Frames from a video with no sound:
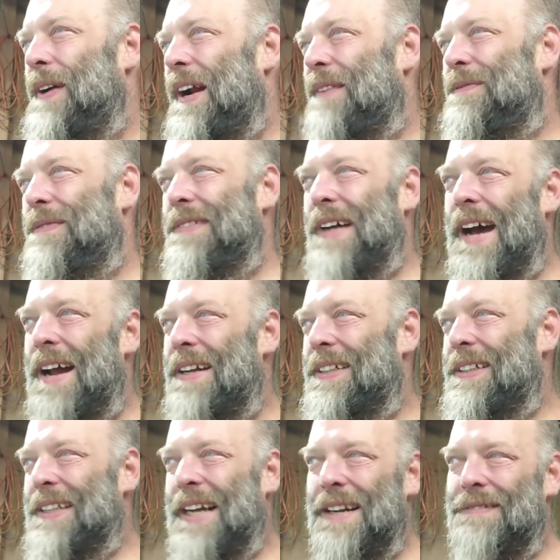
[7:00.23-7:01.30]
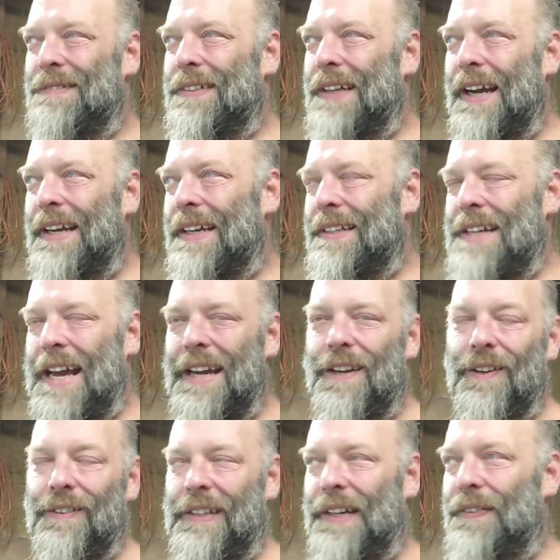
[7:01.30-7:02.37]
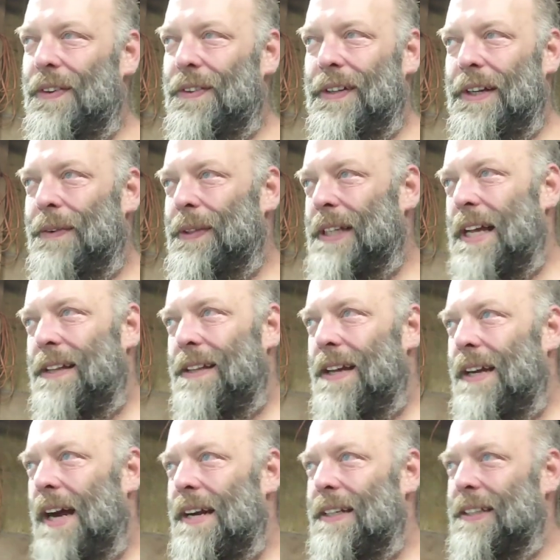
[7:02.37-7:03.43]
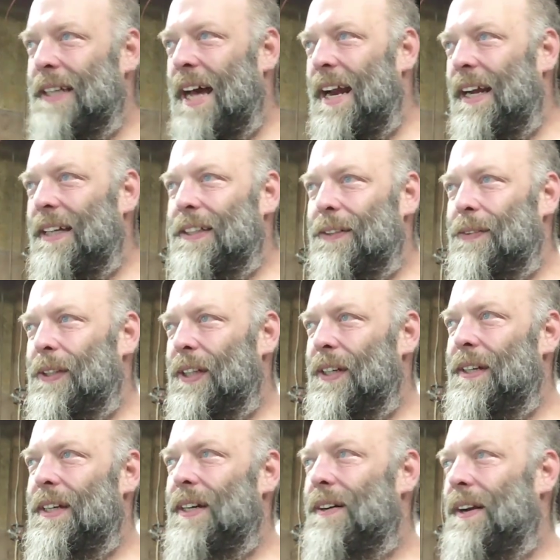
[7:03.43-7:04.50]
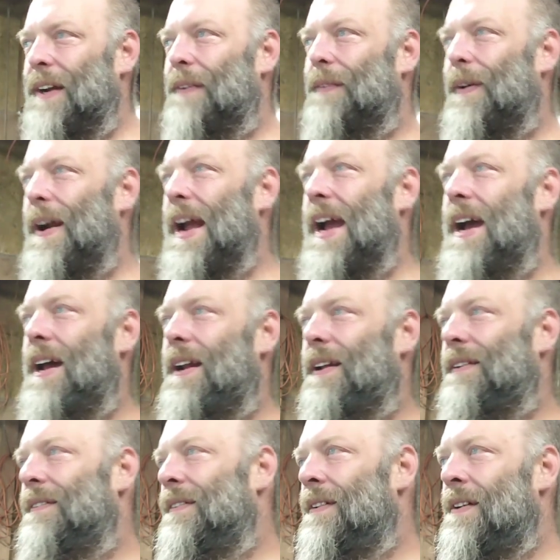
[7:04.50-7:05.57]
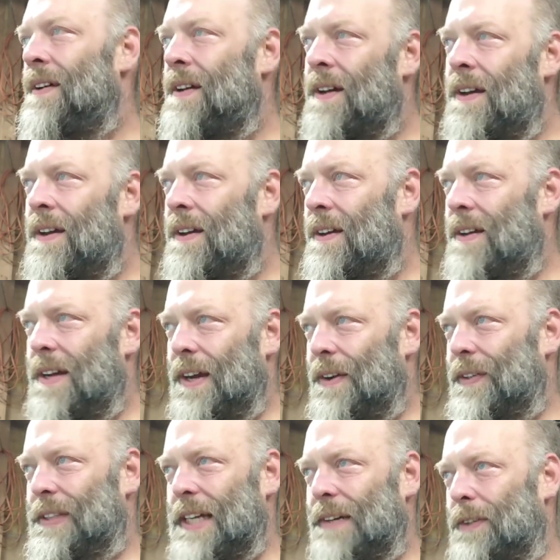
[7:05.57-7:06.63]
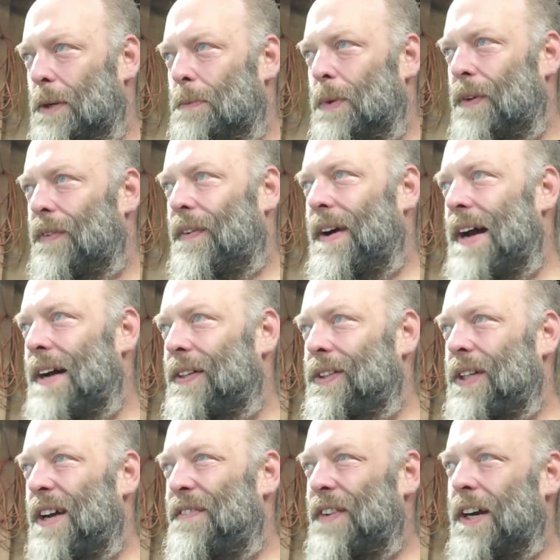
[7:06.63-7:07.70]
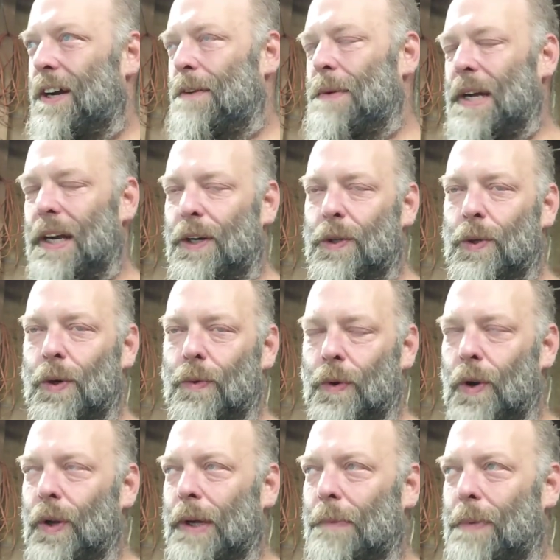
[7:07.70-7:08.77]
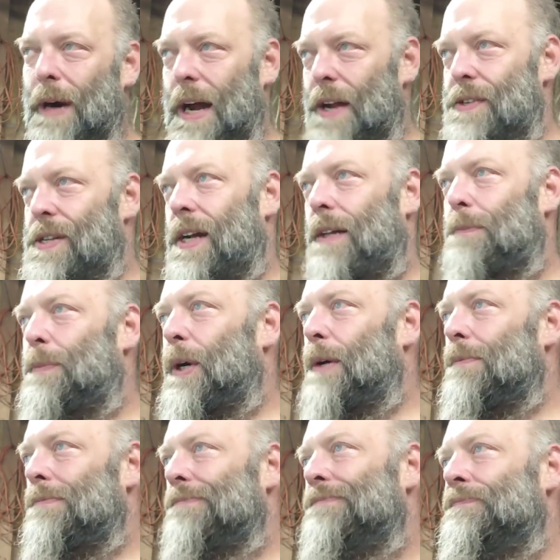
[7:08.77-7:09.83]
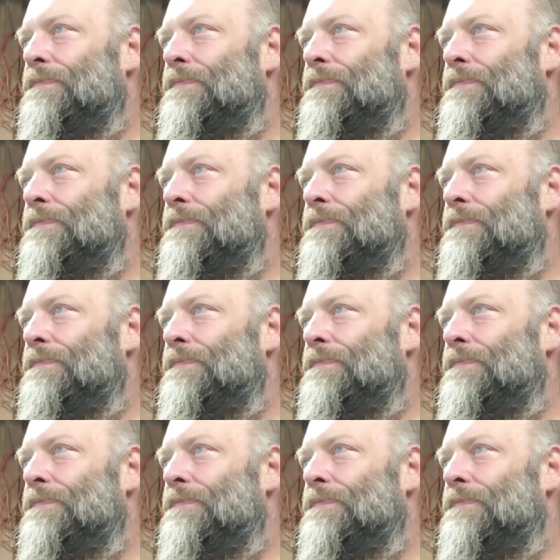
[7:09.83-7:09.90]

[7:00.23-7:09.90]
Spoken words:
to it. Honestly, I could take it or leave it really with that thing. I just got it because it was a good deal and it ran and it was able to move around, so I figured it'd be a cool rolling project. But